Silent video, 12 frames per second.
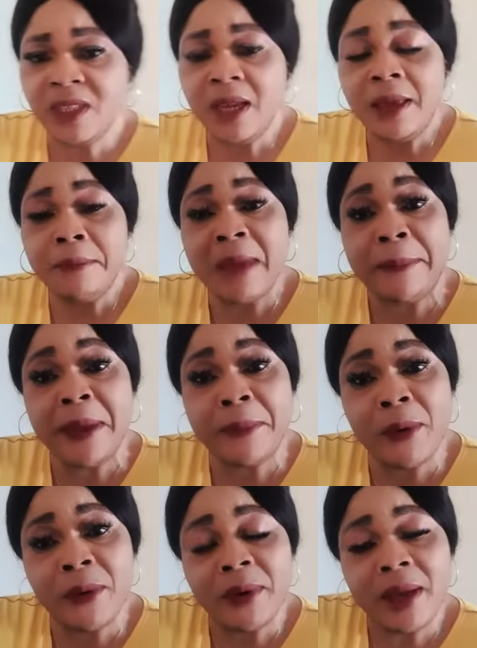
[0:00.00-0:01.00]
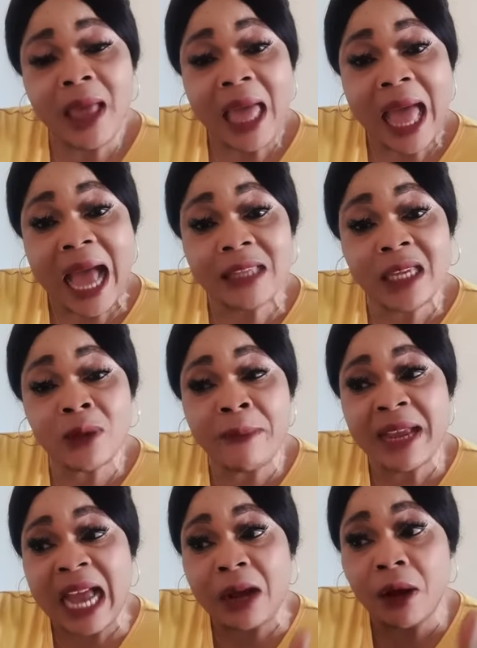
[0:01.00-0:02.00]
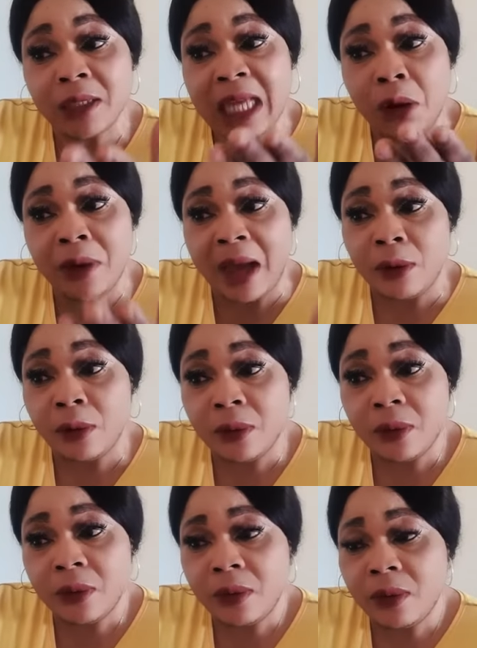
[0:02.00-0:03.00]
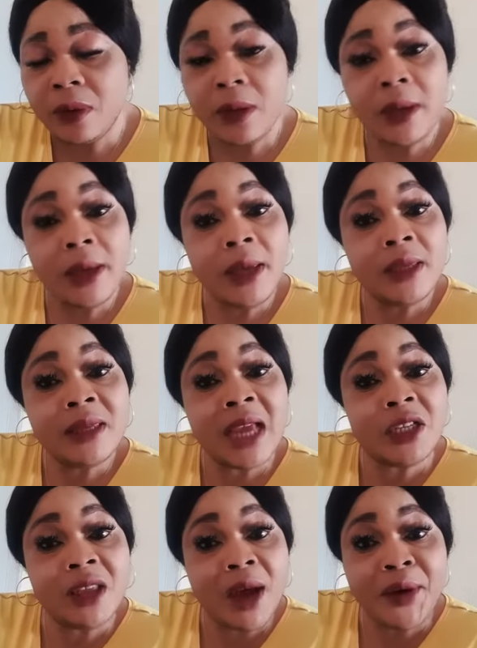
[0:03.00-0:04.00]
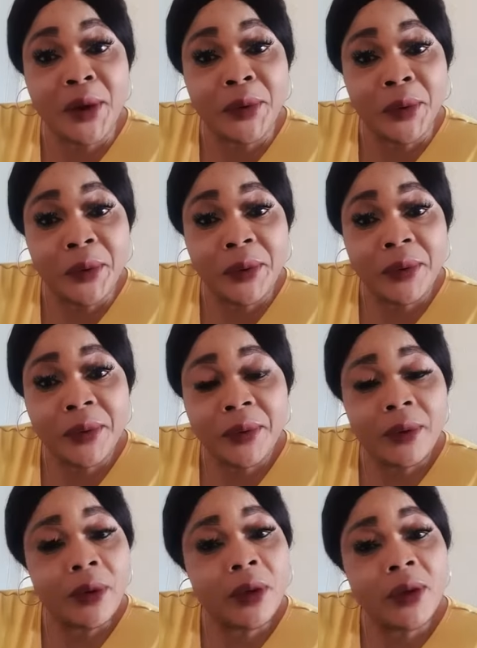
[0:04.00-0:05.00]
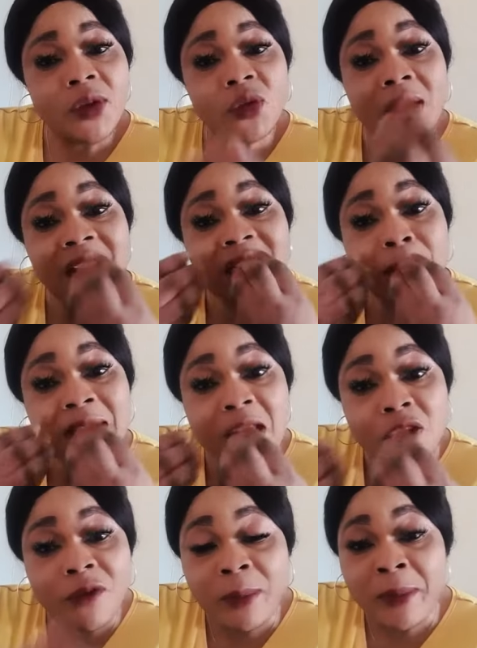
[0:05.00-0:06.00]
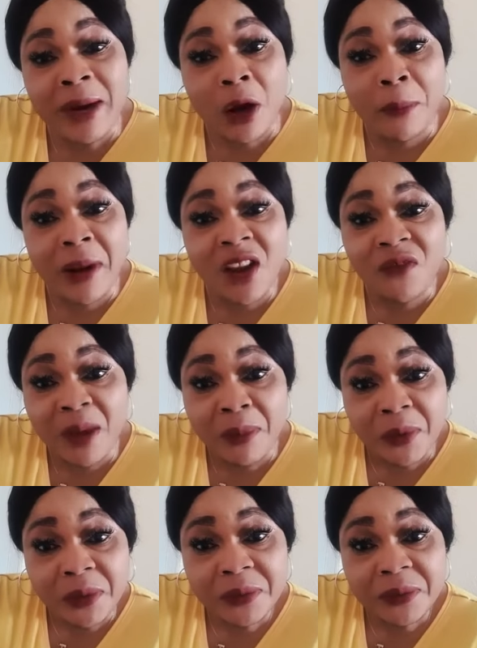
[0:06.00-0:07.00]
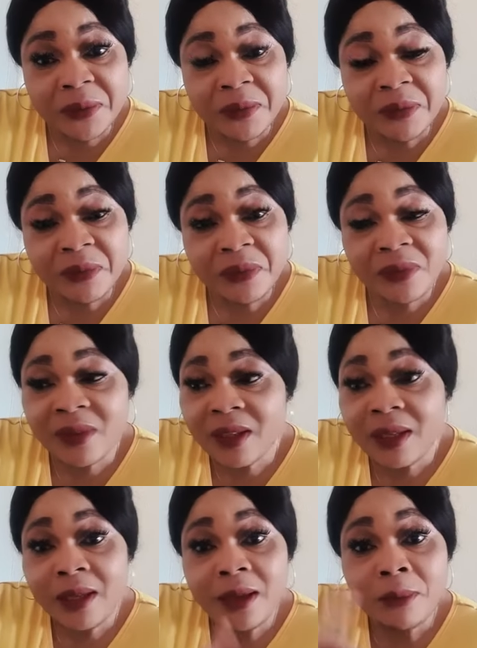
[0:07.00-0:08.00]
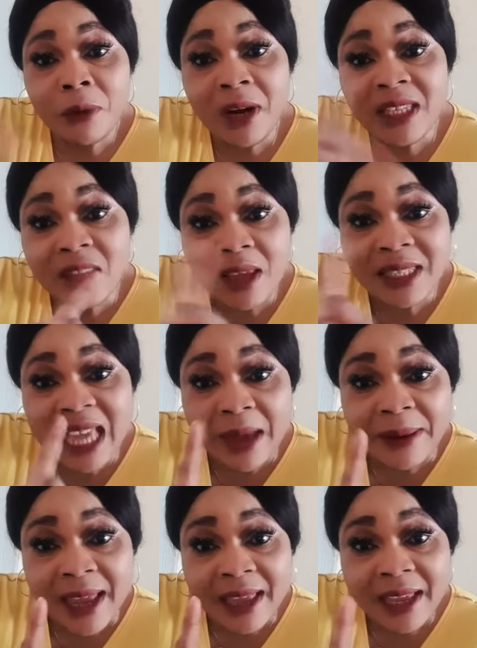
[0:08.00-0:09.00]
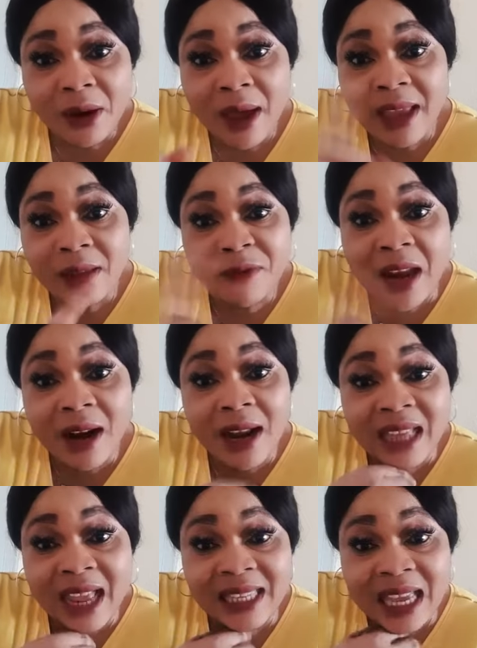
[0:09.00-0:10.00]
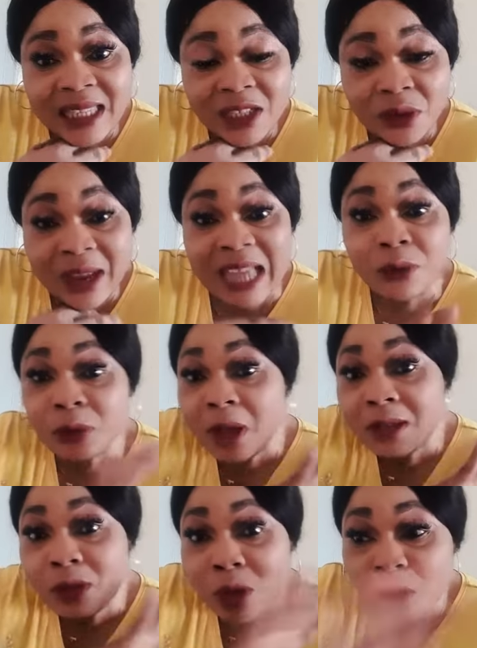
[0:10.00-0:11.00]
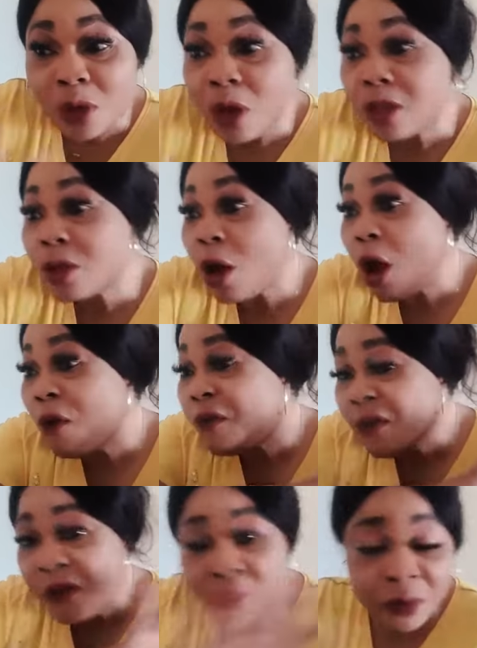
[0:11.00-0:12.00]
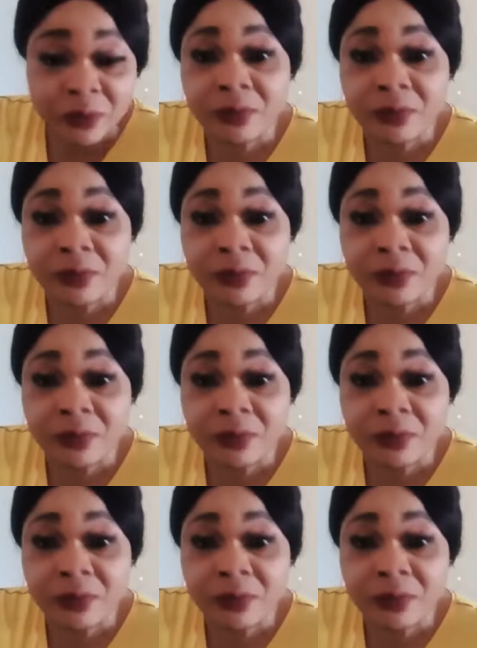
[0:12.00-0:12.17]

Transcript: My people, I just want to make a call tell you now. Say she don't run, no. So anything where they talk for a moment, unbelievable. Police not saying, you know, if you let her enter station, as we just talk, so you just off your phone.